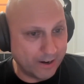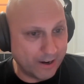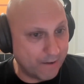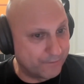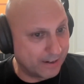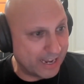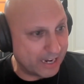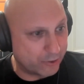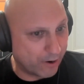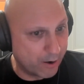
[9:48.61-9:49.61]
Loved
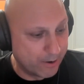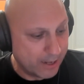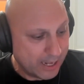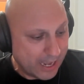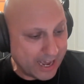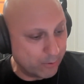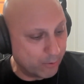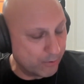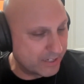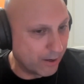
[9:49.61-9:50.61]
electro, and
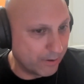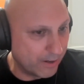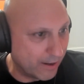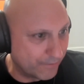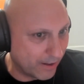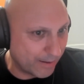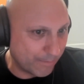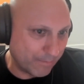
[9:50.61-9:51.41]
also loved, like,